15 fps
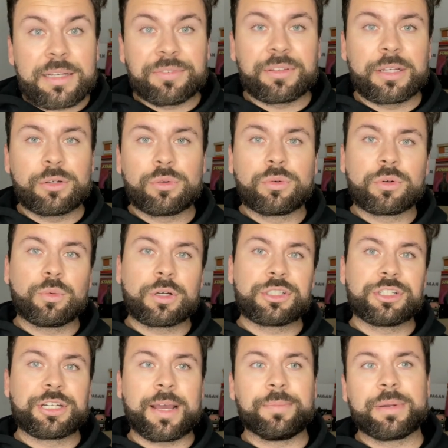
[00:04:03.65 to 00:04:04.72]
Definitely cool to
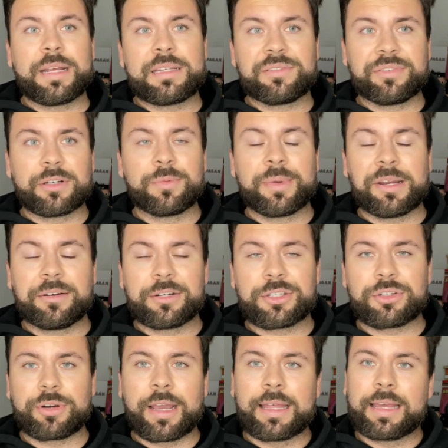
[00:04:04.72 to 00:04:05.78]
watch a Japanese film here in
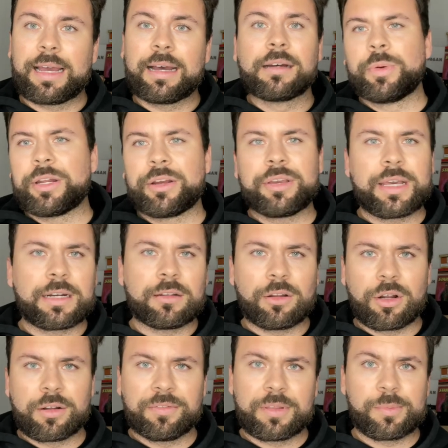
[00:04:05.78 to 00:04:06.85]
Australia. We don't get a
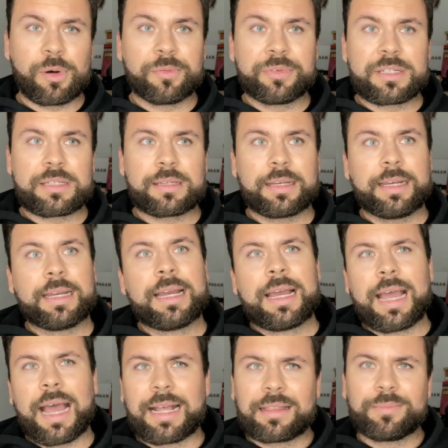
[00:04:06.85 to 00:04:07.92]
lot of them, obviously.
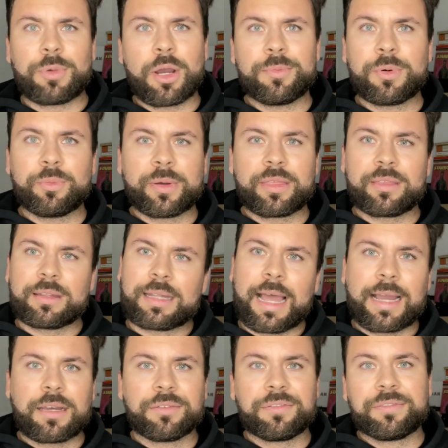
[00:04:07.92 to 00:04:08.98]
At the moment, with the
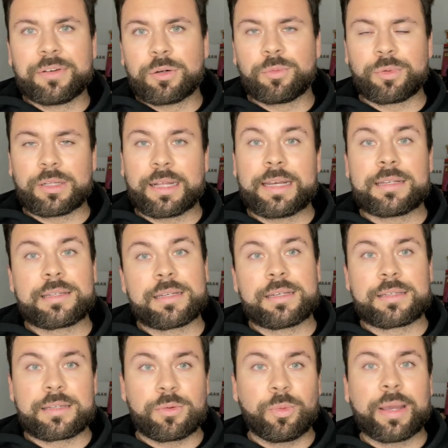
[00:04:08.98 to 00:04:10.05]
lack of film
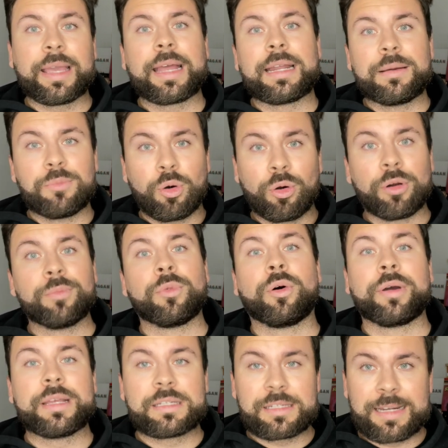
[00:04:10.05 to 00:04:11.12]
releases, we're getting more and
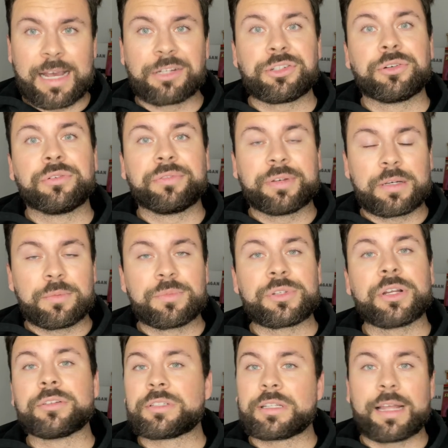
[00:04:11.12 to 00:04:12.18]
more international films
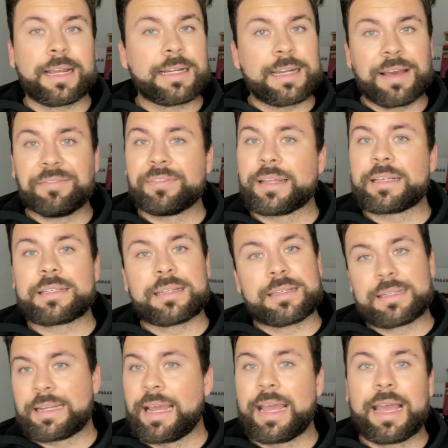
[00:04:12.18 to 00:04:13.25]
onto like Netflix and
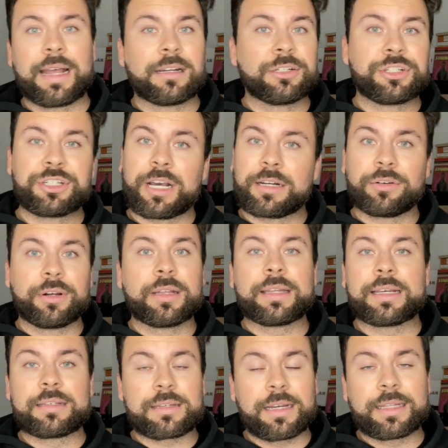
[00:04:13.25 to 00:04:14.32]
Stan and Shudder and
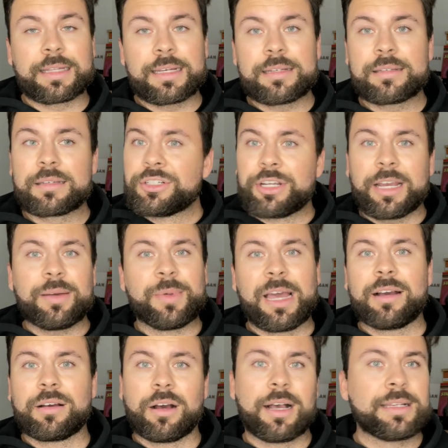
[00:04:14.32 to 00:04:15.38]
things like this. Check them
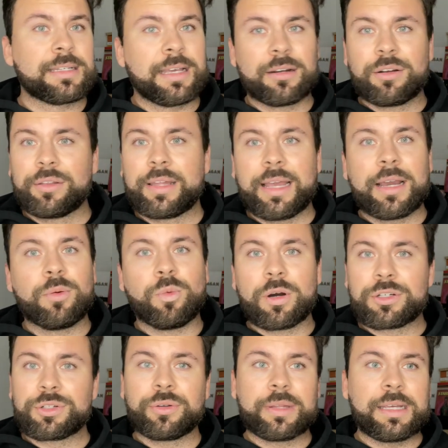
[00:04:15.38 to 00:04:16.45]
out, guys. Get on there,
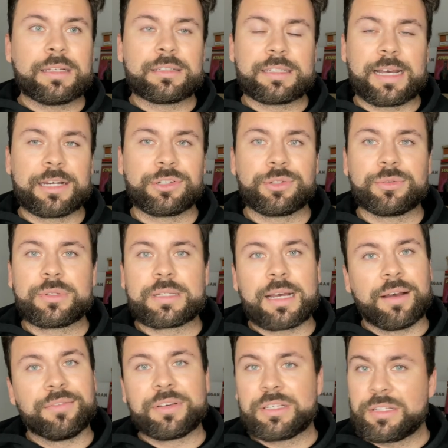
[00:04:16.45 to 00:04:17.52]
watch all the international
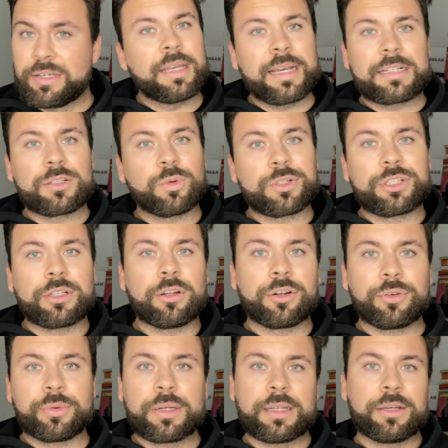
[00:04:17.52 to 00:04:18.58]
stuff, because you get to watch a lot
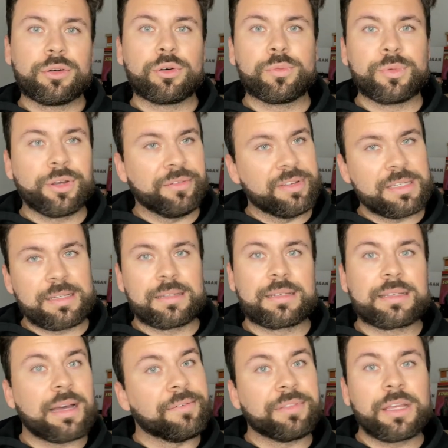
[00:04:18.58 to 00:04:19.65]
of really cool movies and
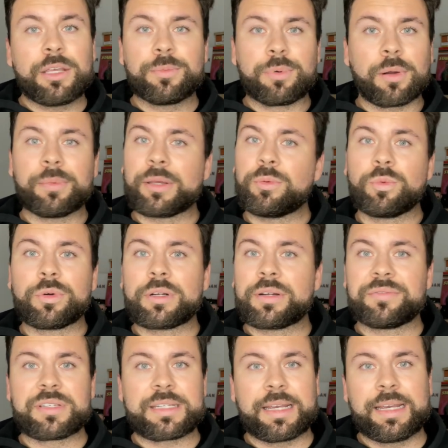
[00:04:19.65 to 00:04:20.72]
stuff that you probably wouldn't
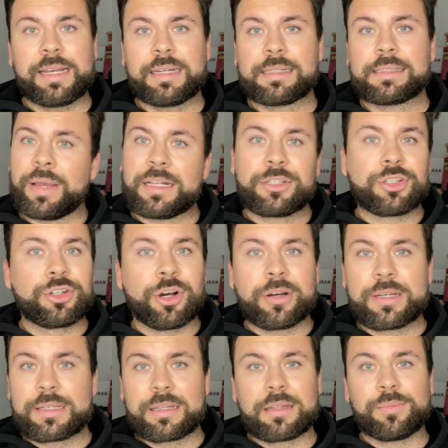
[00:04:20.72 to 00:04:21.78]
have seen. It's
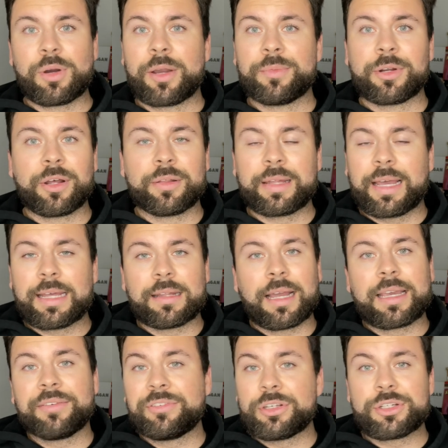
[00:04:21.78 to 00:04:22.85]
chockers at the moment on there.
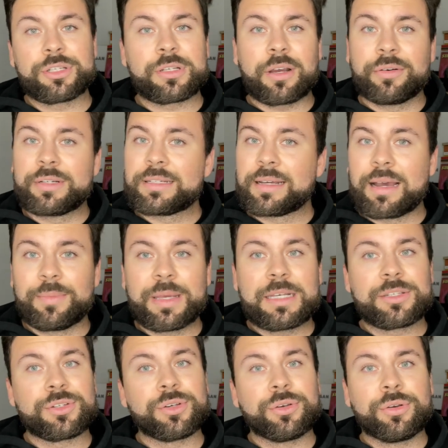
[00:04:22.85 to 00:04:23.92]
Like if you just go into coming
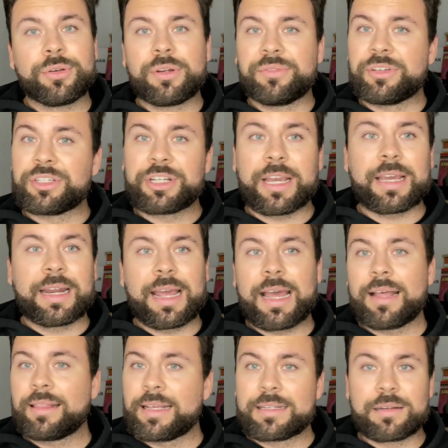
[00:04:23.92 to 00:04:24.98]
soon, if you check it
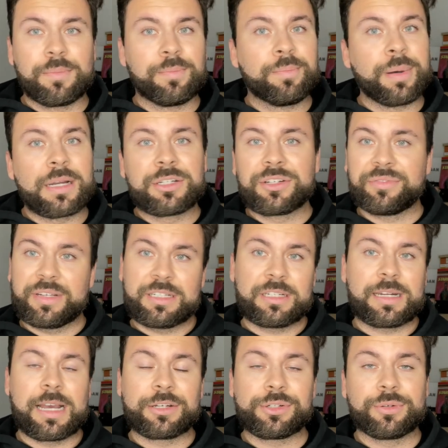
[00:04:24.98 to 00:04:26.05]
out, there's a bunch of
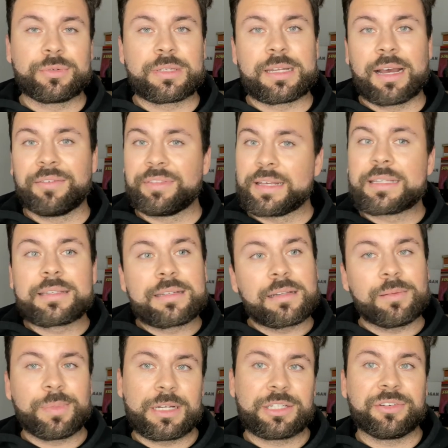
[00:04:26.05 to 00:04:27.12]
international stuff. There's
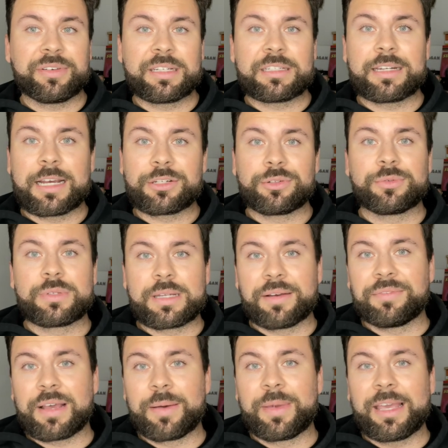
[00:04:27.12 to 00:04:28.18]
still a bunch of international
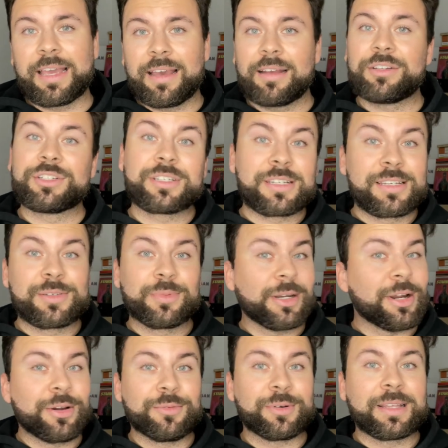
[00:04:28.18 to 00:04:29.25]
stuff coming out just because we
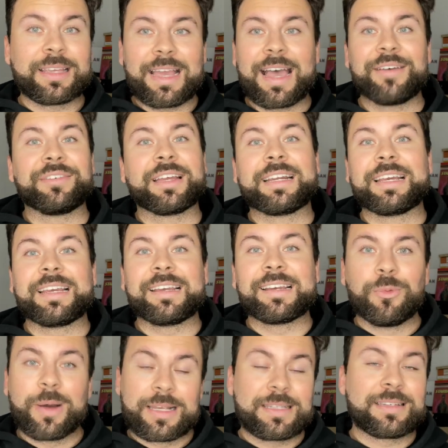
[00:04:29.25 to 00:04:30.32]
don't really have any
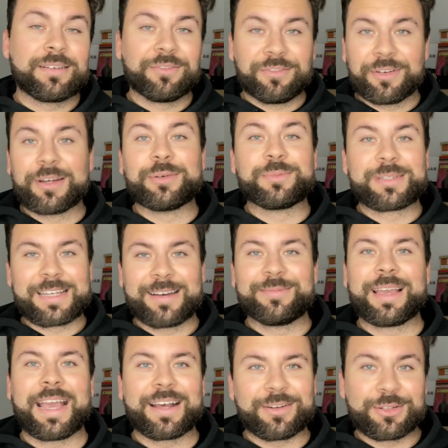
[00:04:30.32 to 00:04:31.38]
Western films
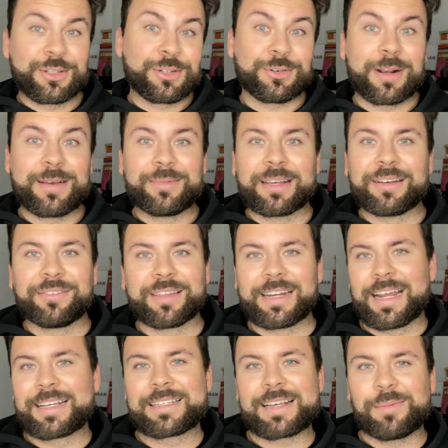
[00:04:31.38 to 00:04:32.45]
coming out on streaming for the
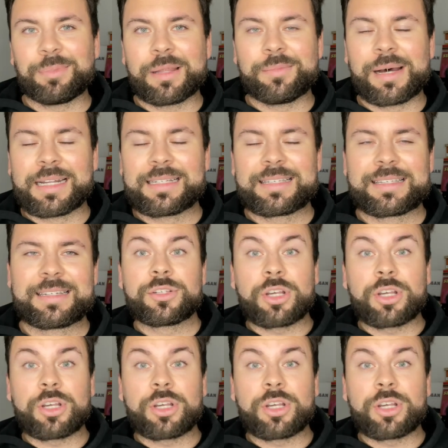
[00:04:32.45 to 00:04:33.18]
next couple of months.